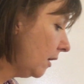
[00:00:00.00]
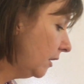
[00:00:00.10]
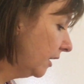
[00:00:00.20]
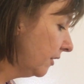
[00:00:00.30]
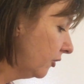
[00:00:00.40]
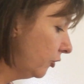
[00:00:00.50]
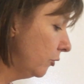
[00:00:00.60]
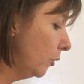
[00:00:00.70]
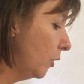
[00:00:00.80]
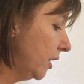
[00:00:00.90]
let's do
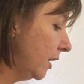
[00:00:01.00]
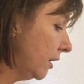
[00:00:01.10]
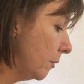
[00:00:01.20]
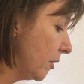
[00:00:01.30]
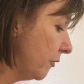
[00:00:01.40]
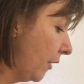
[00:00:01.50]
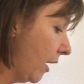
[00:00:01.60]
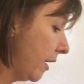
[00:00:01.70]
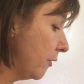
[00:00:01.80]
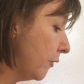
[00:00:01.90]
the one like number 5.